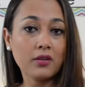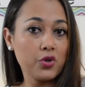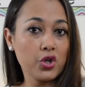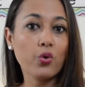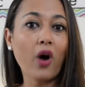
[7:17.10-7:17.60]

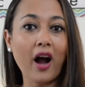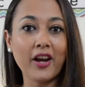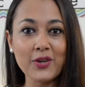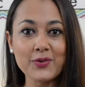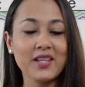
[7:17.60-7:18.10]
You are
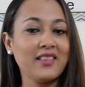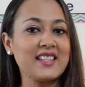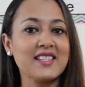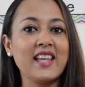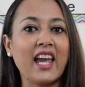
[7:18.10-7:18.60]
using the
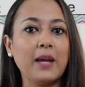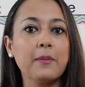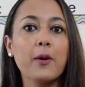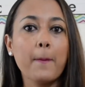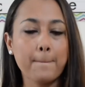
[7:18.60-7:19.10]
same
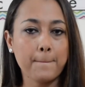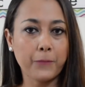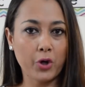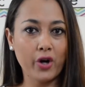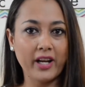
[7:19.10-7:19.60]

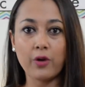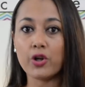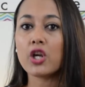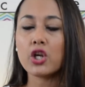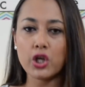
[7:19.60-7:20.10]
pronoun,
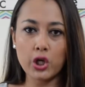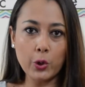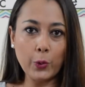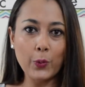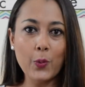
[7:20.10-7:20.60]

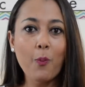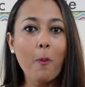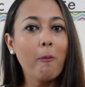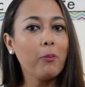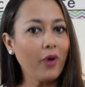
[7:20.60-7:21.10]
you.
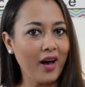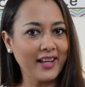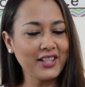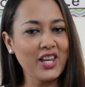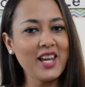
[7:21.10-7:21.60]

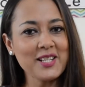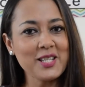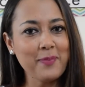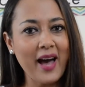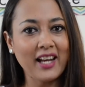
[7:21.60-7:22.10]
But in
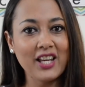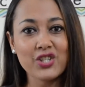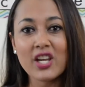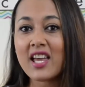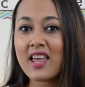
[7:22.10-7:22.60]
Spanish,
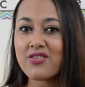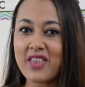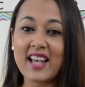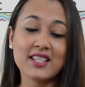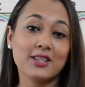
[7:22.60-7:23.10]

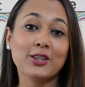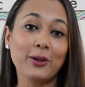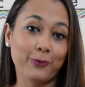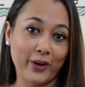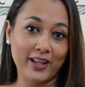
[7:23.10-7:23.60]
that's
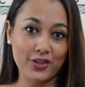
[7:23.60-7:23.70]
different.